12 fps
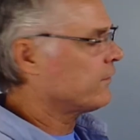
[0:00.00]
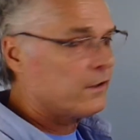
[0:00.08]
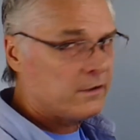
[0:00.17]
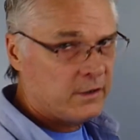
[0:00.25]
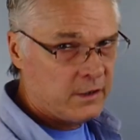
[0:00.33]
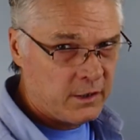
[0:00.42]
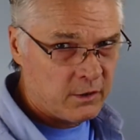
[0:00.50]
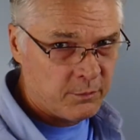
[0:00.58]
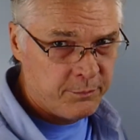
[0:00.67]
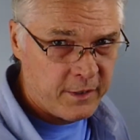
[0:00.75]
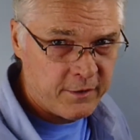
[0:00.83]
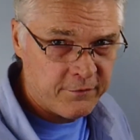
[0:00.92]
a little
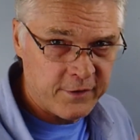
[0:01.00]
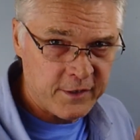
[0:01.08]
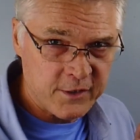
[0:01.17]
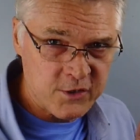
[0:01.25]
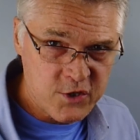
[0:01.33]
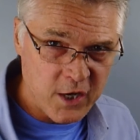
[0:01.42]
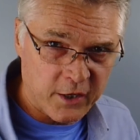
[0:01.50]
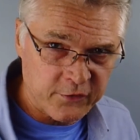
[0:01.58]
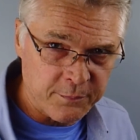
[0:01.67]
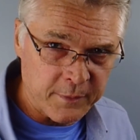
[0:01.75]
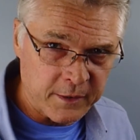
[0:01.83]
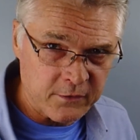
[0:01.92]
bit of an
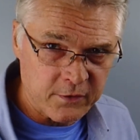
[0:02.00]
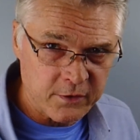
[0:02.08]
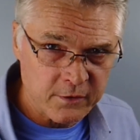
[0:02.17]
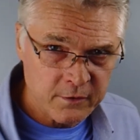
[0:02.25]
adjustment,